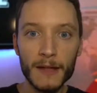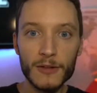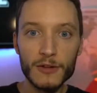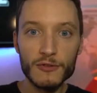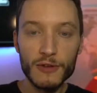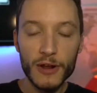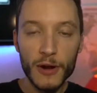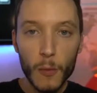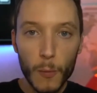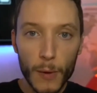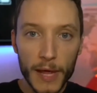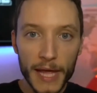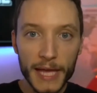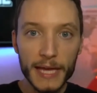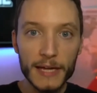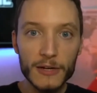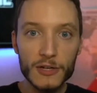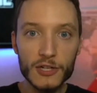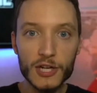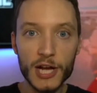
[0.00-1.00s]
to try to
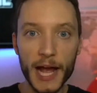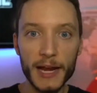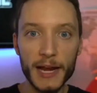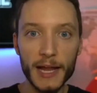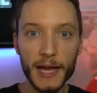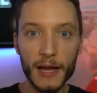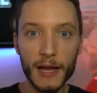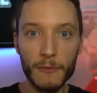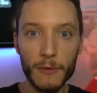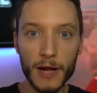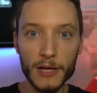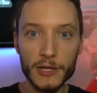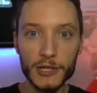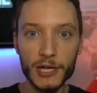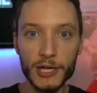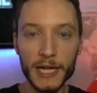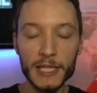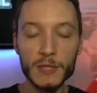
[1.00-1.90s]
weaken China and Russia.